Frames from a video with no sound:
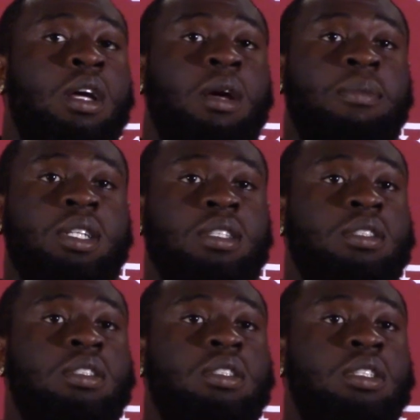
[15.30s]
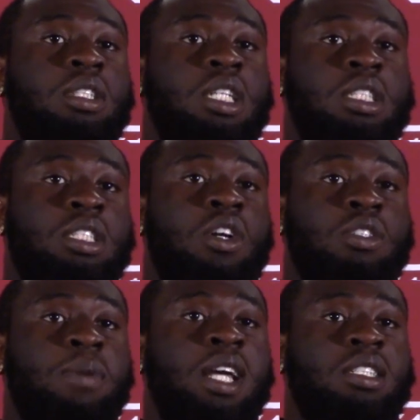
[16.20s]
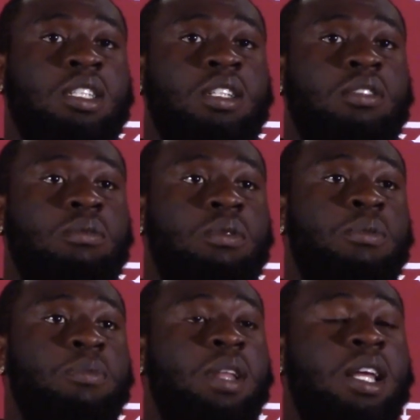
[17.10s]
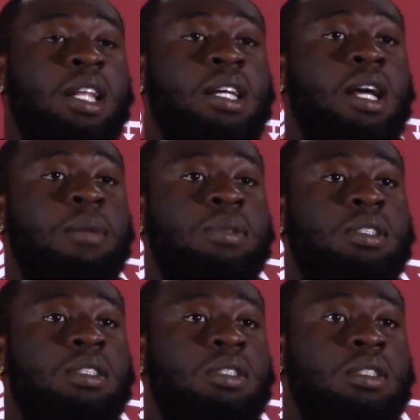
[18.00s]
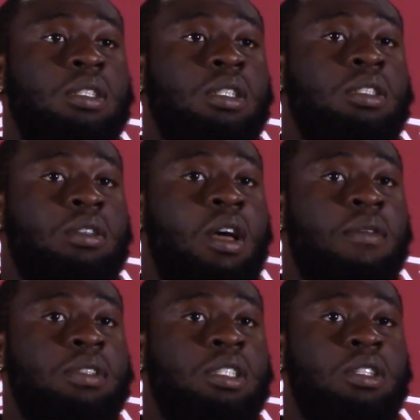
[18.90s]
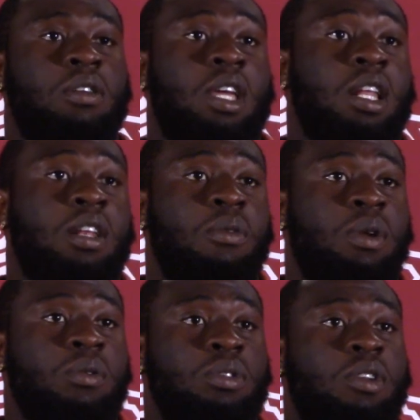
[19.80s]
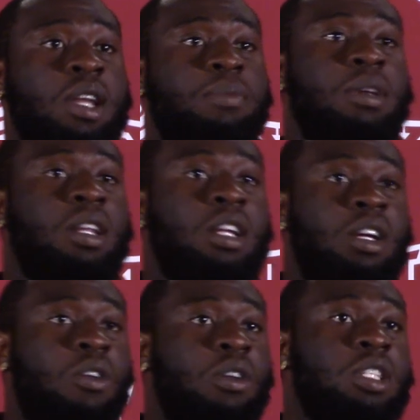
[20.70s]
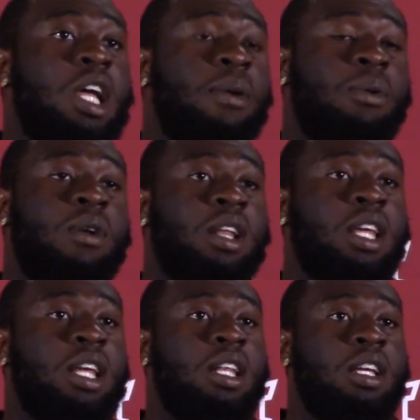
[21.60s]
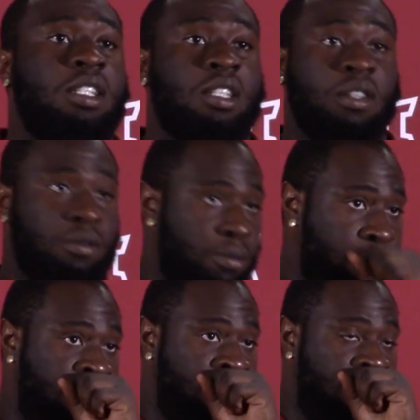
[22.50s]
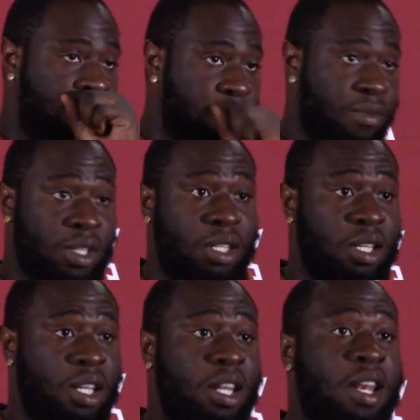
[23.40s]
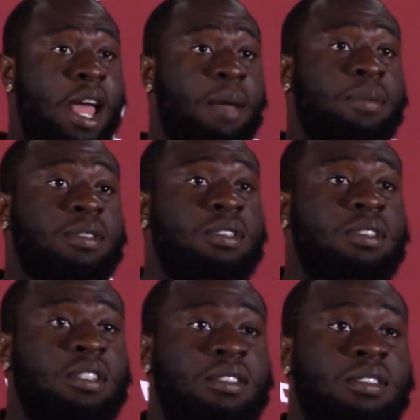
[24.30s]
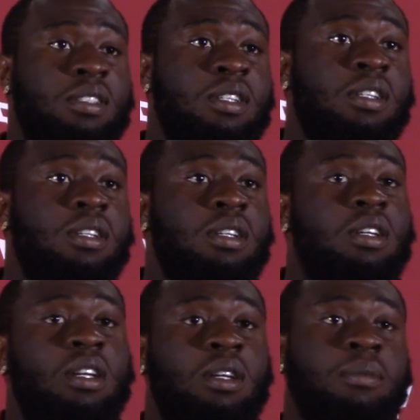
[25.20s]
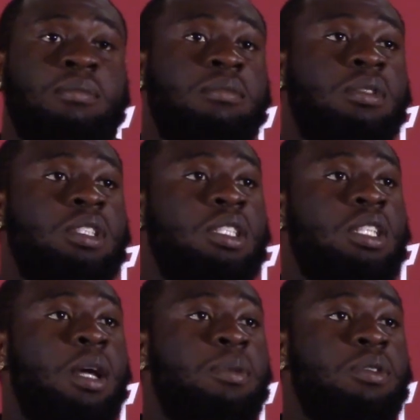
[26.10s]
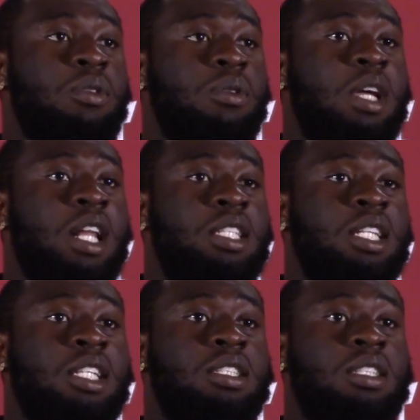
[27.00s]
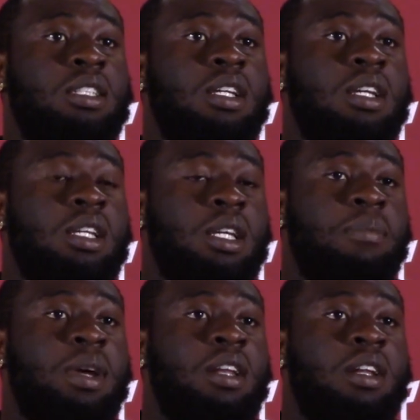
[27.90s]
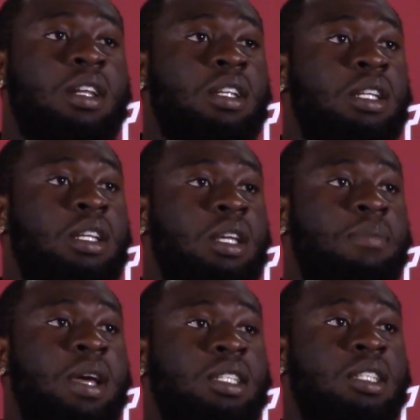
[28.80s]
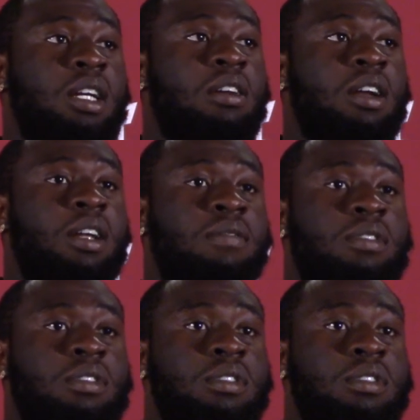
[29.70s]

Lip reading: I mean, it just goes back to, you know, what we plan to accomplish. So obviously, you know, getting the win was great, but according to how we wanted to get done, you know, it didn't happen. So just an opportunity you got to take to get better and get back to our craft.